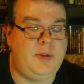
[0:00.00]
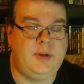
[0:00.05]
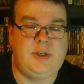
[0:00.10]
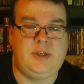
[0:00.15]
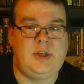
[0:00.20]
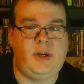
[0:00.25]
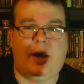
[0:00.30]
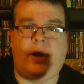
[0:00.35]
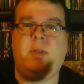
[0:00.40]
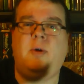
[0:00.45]
This
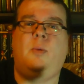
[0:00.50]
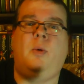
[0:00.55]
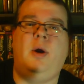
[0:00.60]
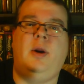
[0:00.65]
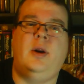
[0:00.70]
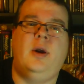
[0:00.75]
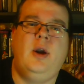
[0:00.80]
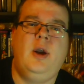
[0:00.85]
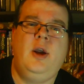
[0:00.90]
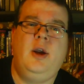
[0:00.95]
is another
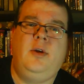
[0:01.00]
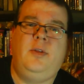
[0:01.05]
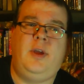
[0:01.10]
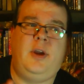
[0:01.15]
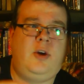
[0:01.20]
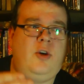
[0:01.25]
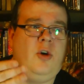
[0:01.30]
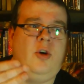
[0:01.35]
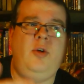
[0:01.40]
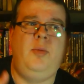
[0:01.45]
one
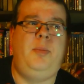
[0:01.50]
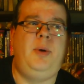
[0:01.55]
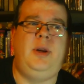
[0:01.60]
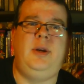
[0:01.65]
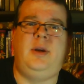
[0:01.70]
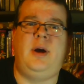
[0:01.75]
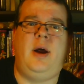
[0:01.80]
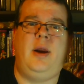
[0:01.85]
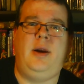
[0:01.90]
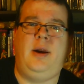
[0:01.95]
that could have
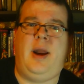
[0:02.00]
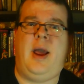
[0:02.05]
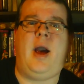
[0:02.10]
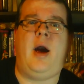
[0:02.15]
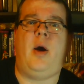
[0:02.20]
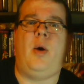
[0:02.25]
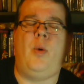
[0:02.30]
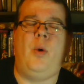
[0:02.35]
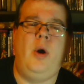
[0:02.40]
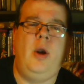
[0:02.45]
been done
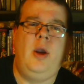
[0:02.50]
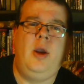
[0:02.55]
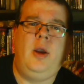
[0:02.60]
now